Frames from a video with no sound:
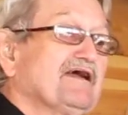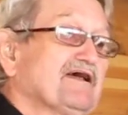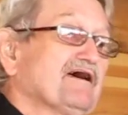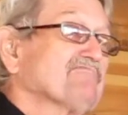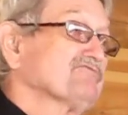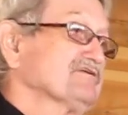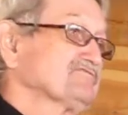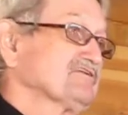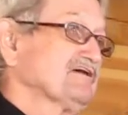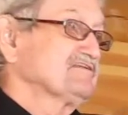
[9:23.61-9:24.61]
And I've read
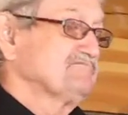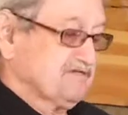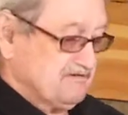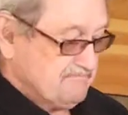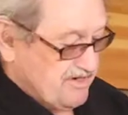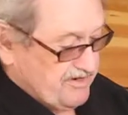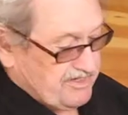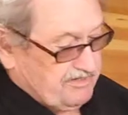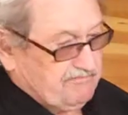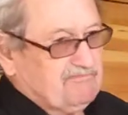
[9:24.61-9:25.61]
Scientific
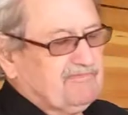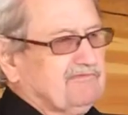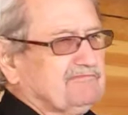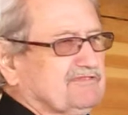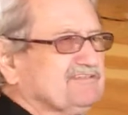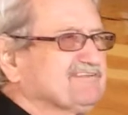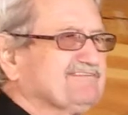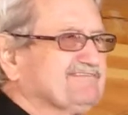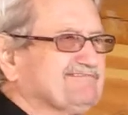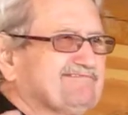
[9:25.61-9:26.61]
American since
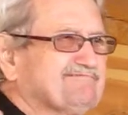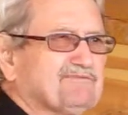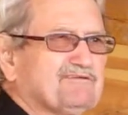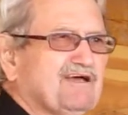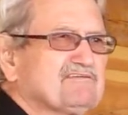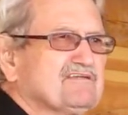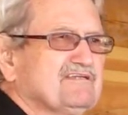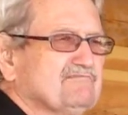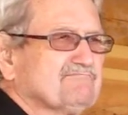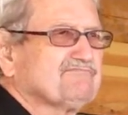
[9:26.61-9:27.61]

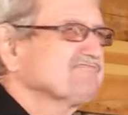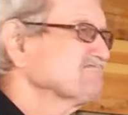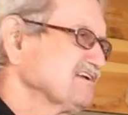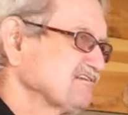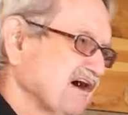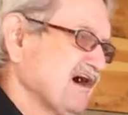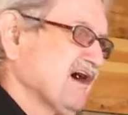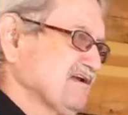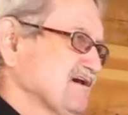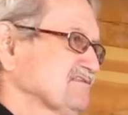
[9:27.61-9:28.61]

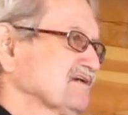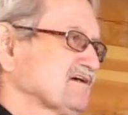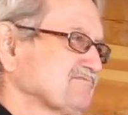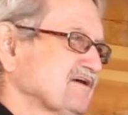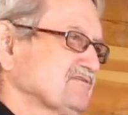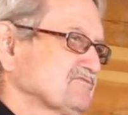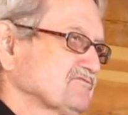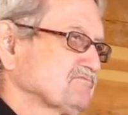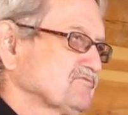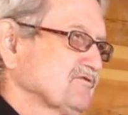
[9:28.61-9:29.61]
1959. I think I've had a
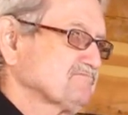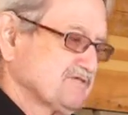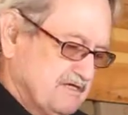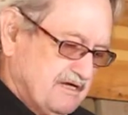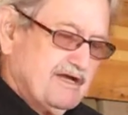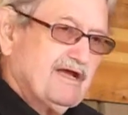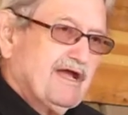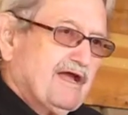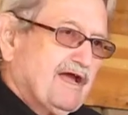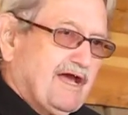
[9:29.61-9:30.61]
subscription.
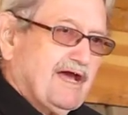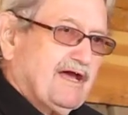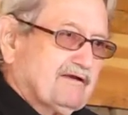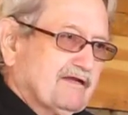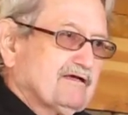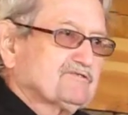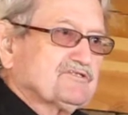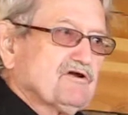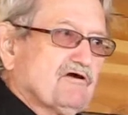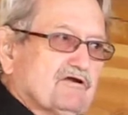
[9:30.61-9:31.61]
And it's
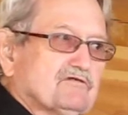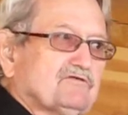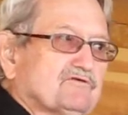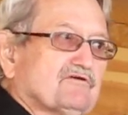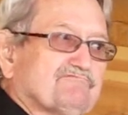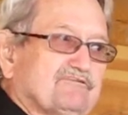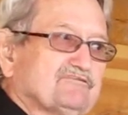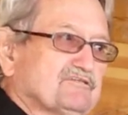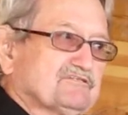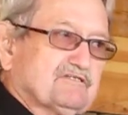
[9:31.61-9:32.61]
the articles on
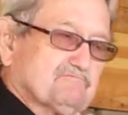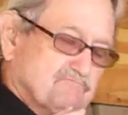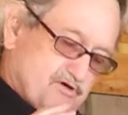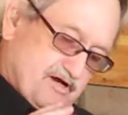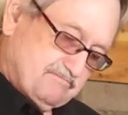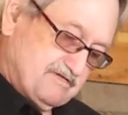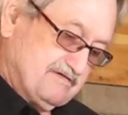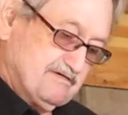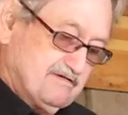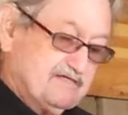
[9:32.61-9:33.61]
physics that perhaps
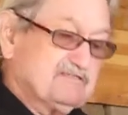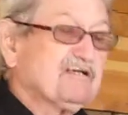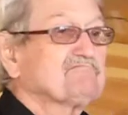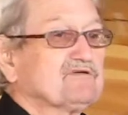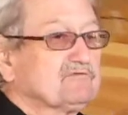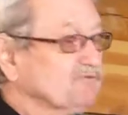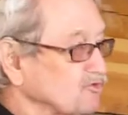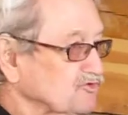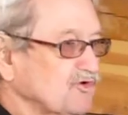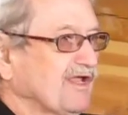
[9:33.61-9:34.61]
excite me the
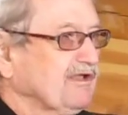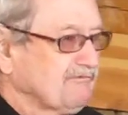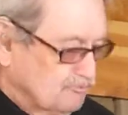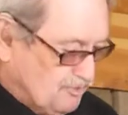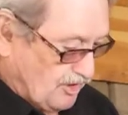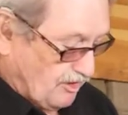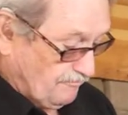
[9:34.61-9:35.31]
most, though I love them all.